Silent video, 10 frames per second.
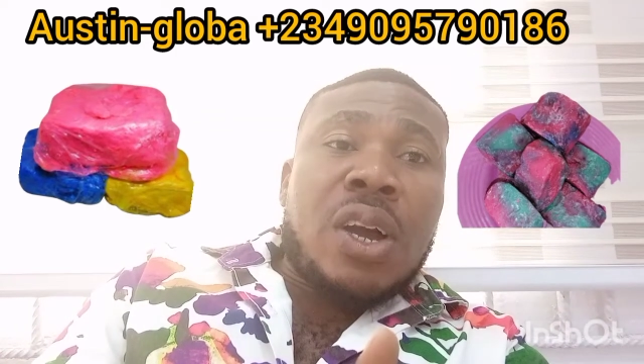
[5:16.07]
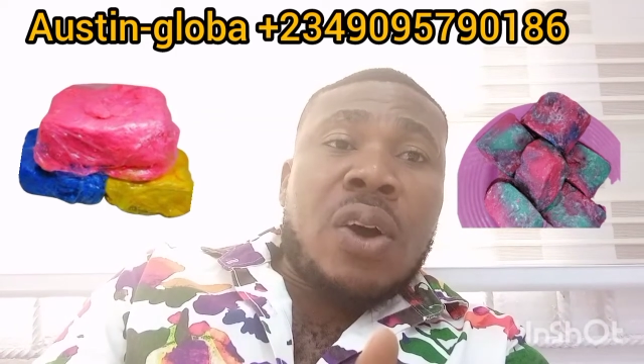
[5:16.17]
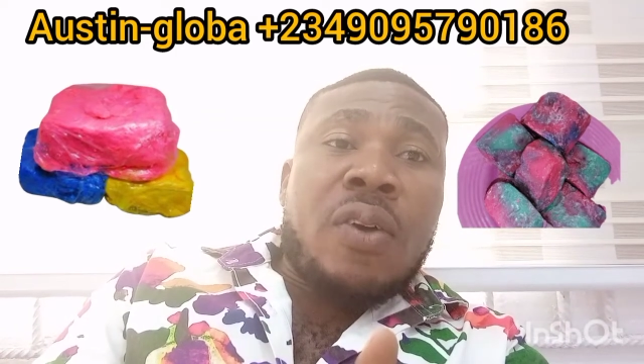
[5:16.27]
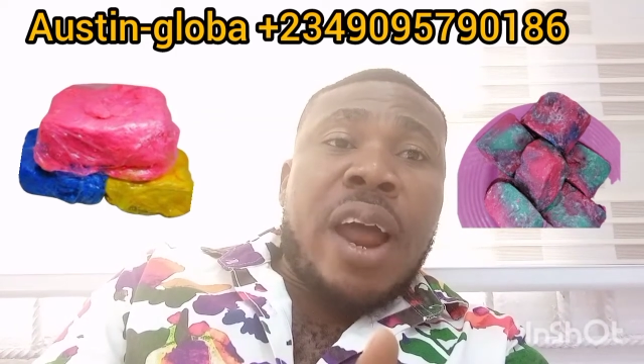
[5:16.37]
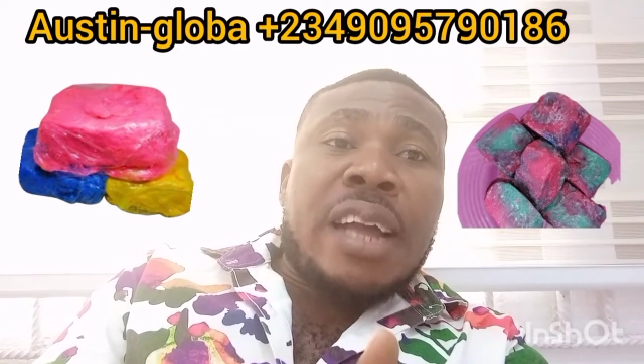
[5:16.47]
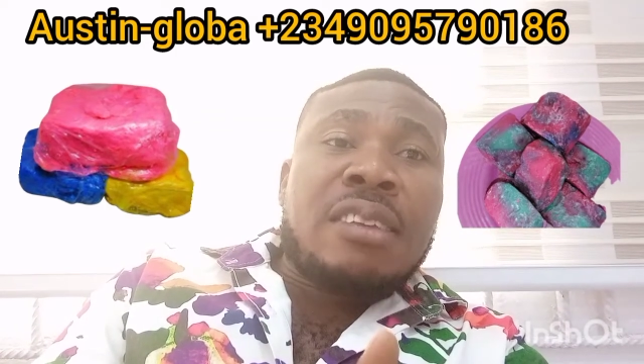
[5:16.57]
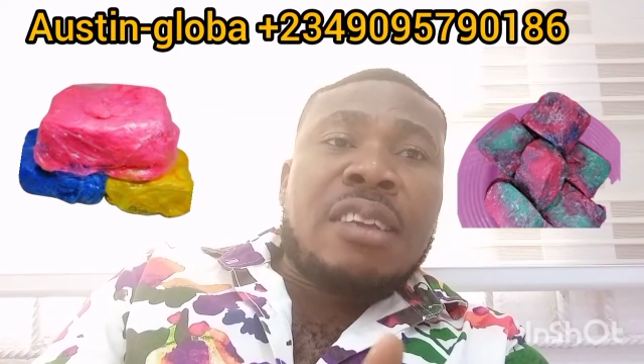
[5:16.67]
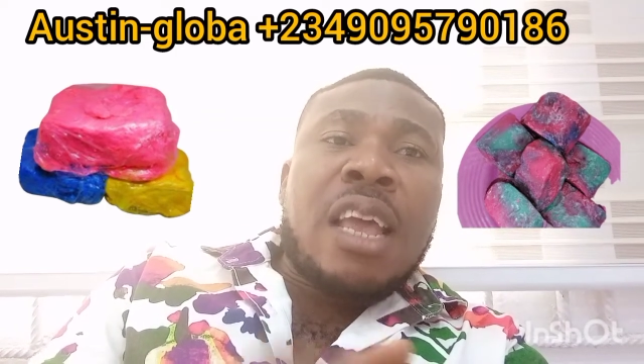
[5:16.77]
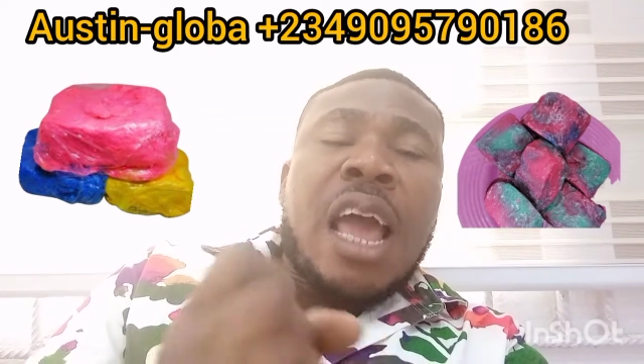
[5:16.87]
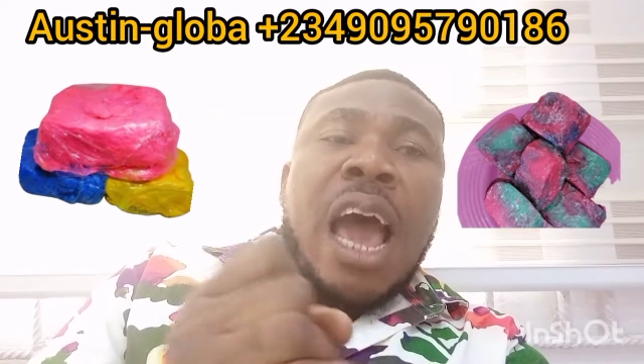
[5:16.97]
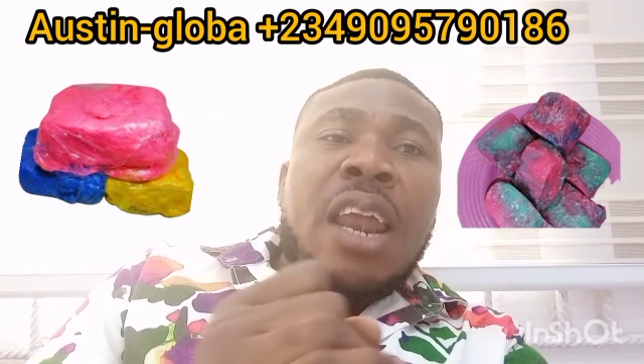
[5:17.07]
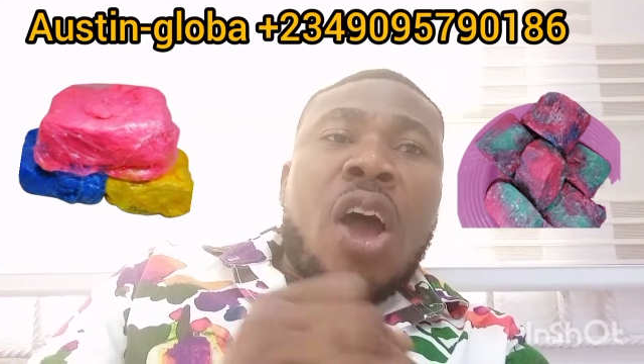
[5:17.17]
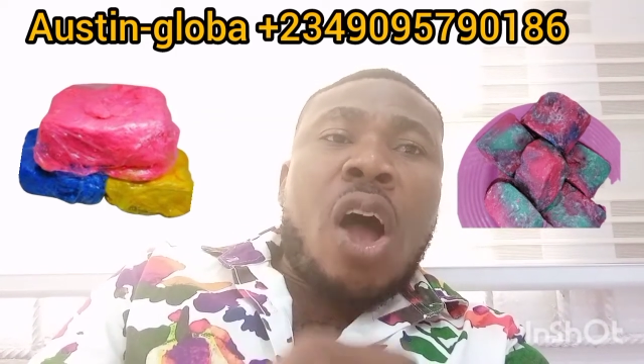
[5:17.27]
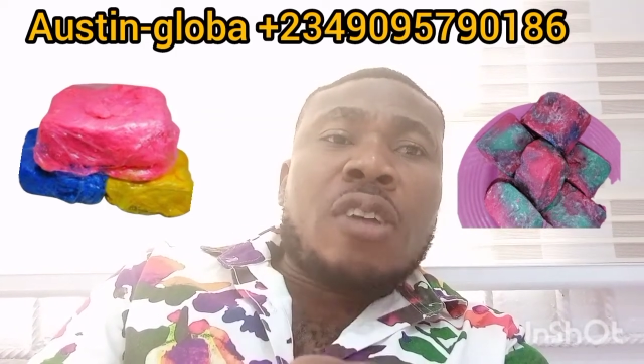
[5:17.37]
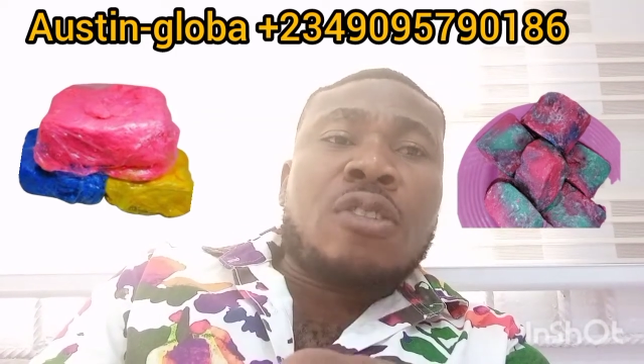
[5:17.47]
all right, and
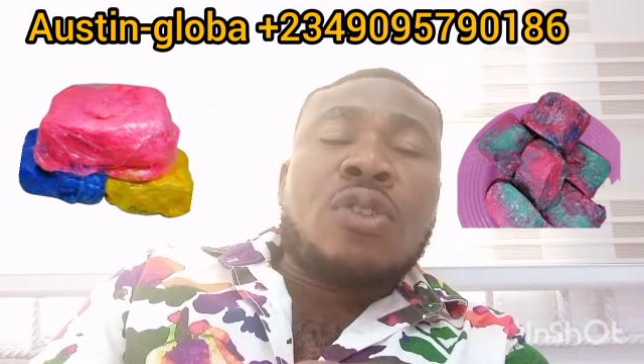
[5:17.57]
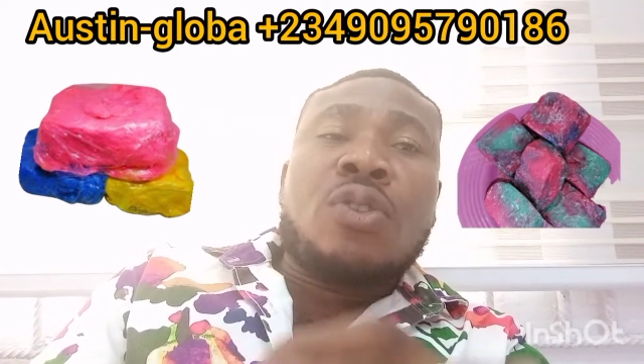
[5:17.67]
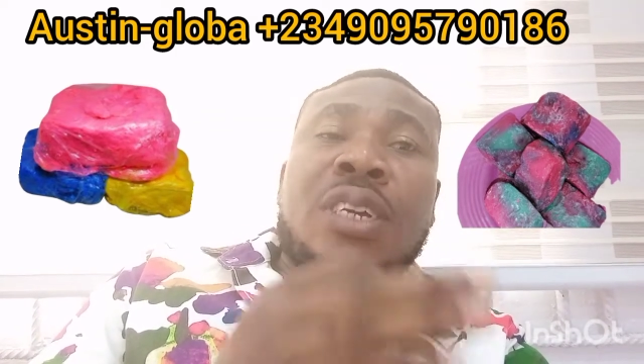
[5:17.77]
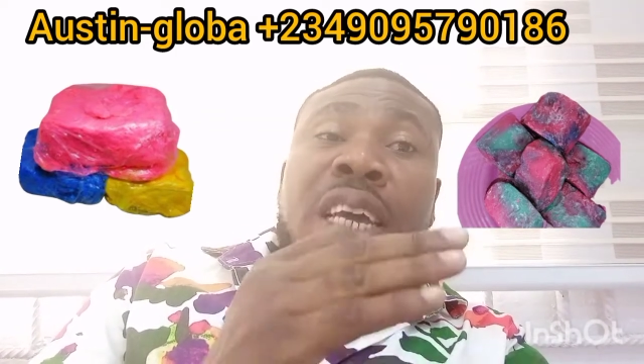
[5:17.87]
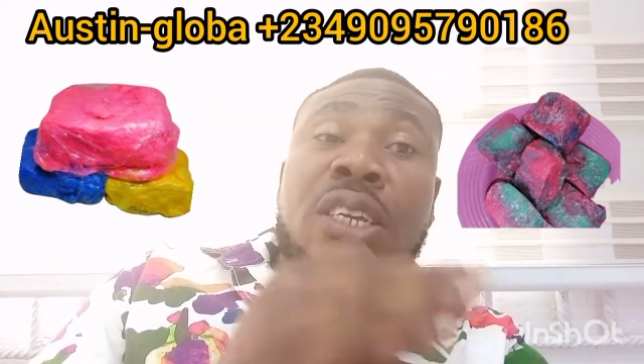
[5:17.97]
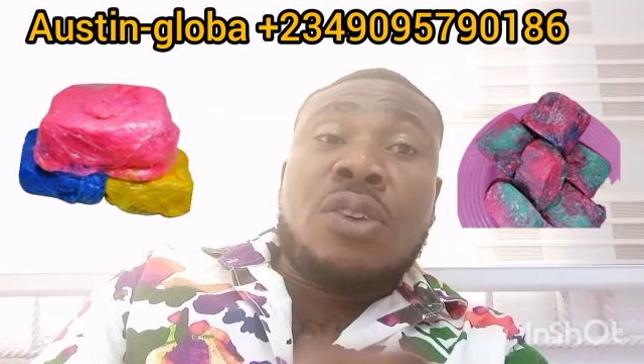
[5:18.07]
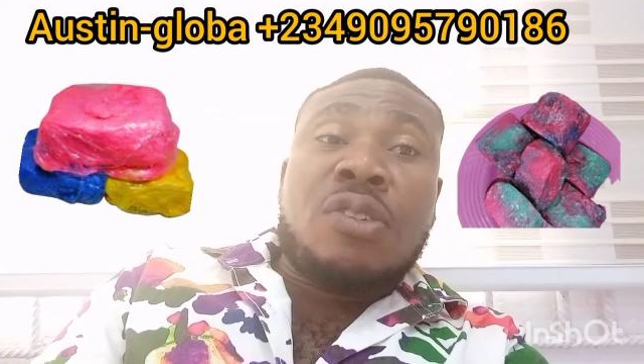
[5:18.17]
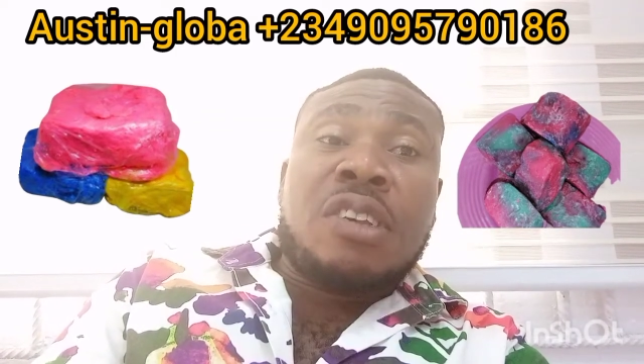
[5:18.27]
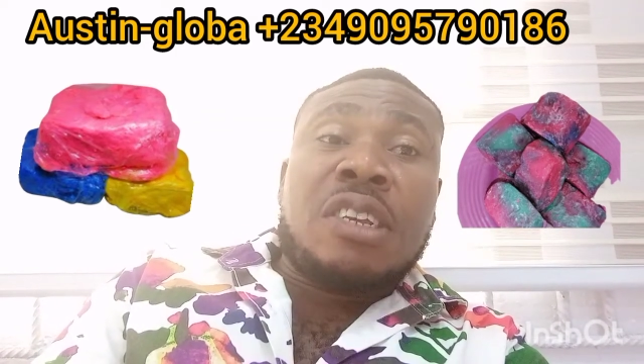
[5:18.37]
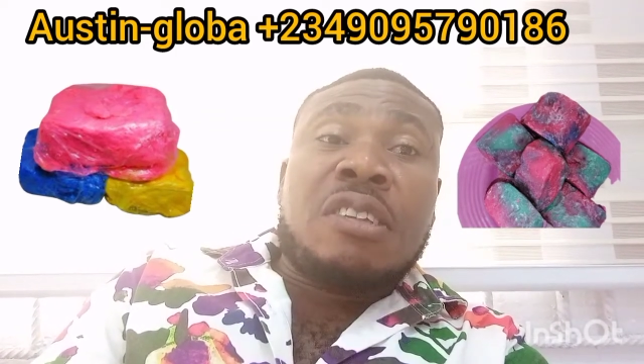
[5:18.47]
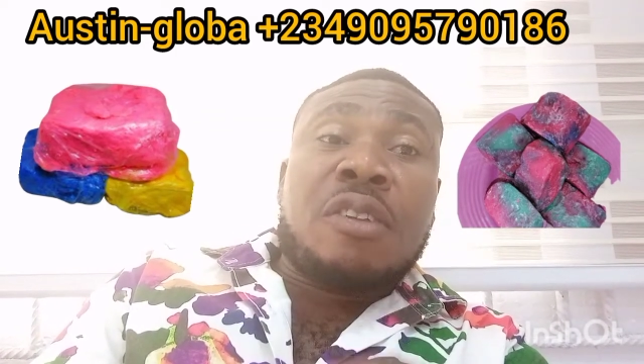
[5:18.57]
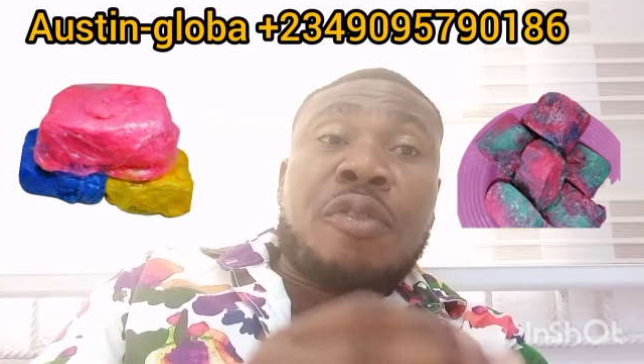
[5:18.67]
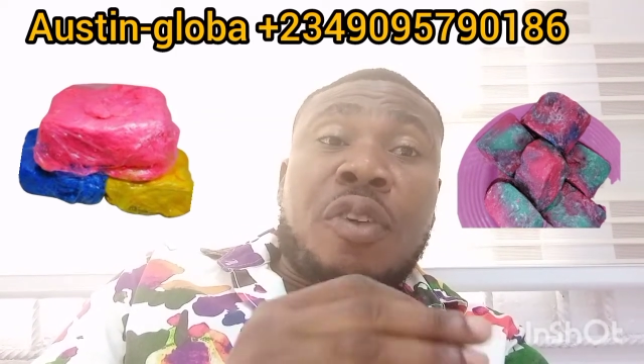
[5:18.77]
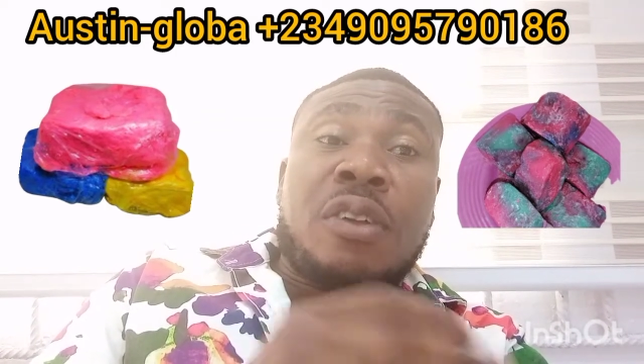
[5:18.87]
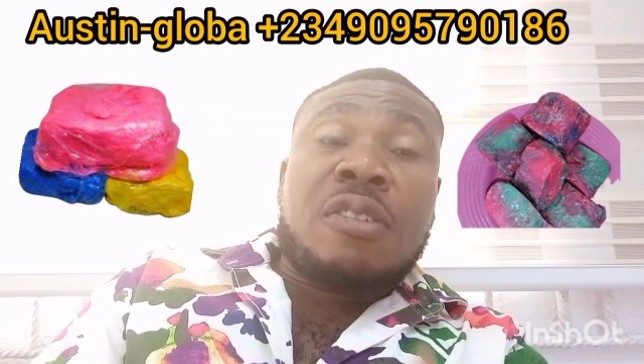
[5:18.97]
also you can use it
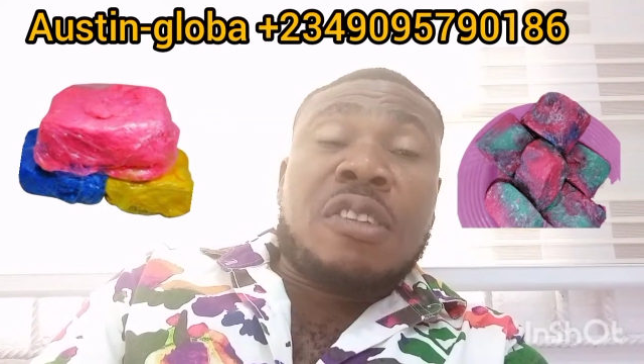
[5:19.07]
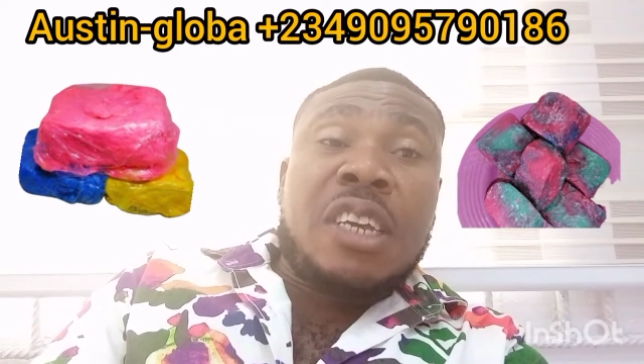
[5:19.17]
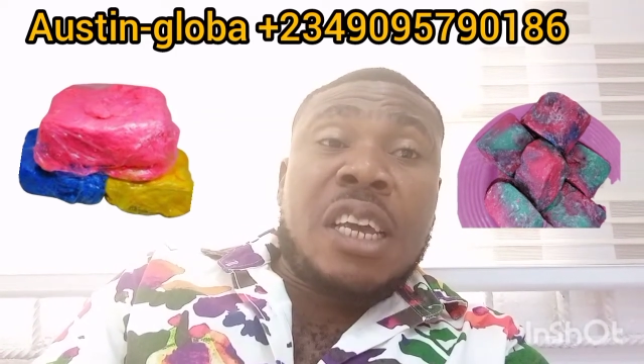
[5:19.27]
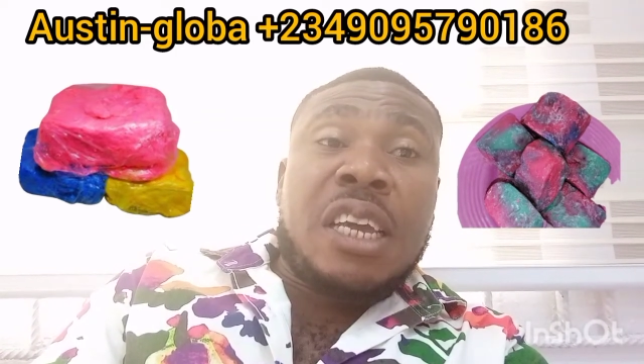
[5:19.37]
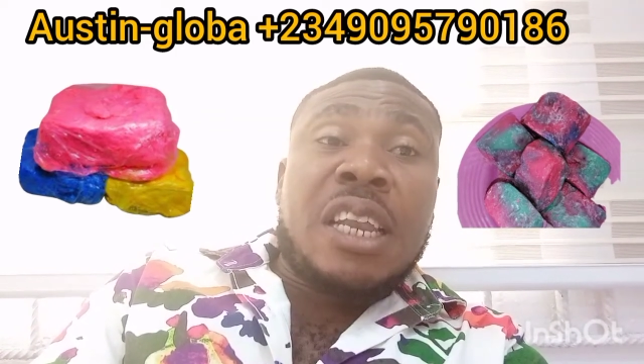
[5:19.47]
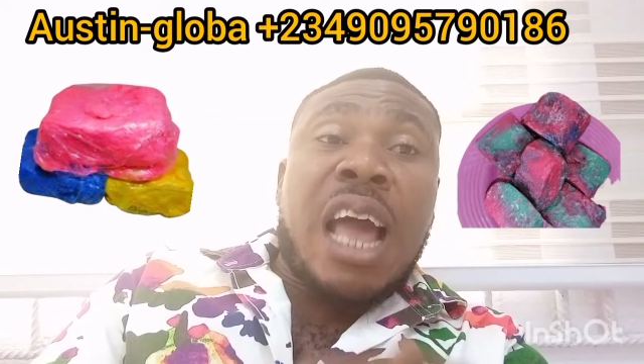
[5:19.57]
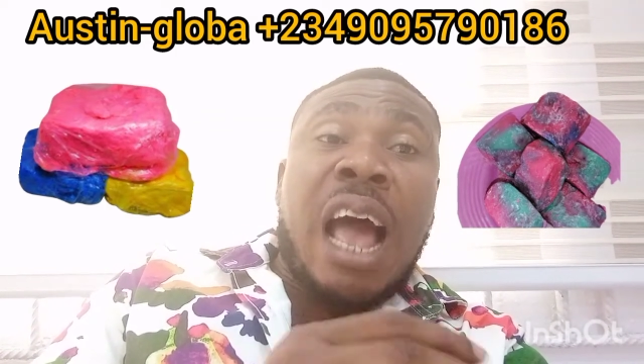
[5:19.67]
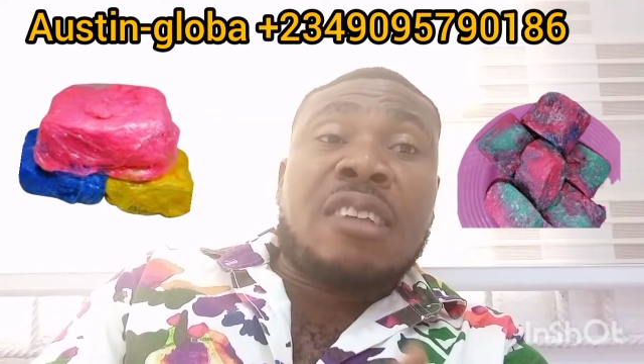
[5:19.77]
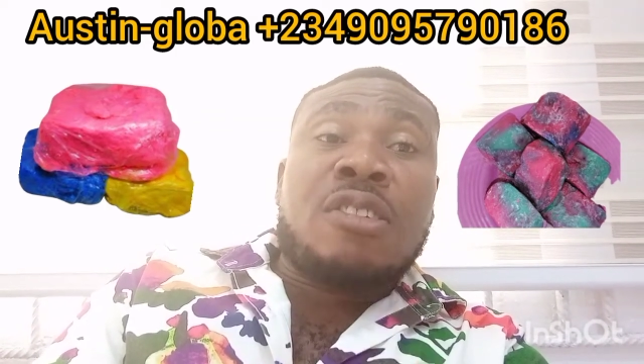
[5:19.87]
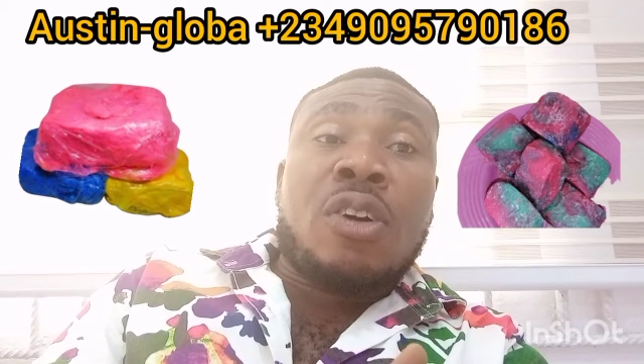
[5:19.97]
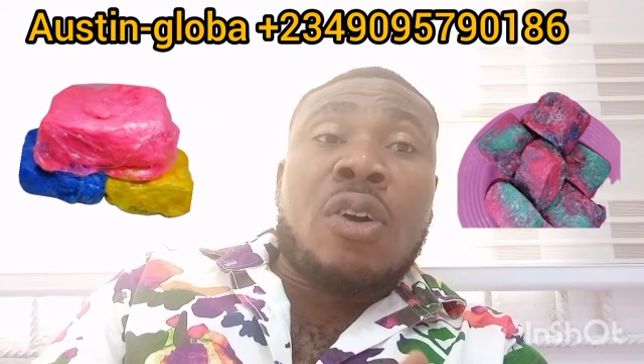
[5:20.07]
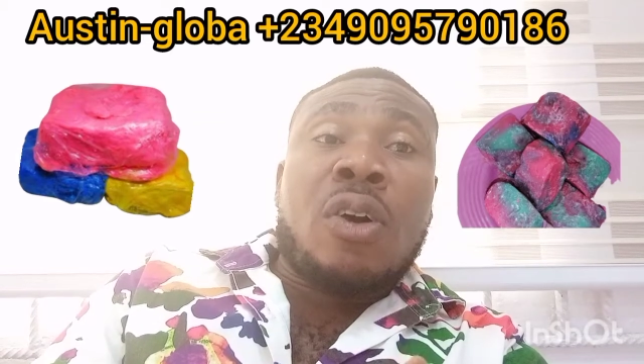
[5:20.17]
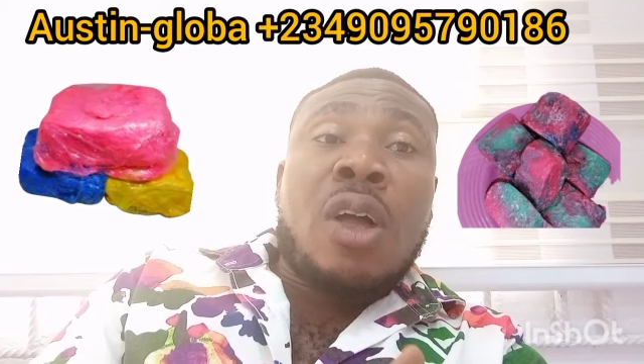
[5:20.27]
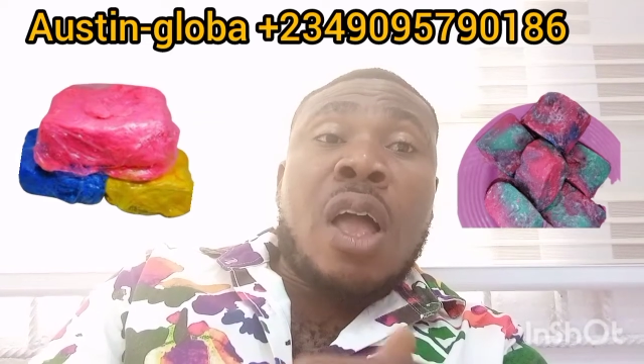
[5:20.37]
for the skin as your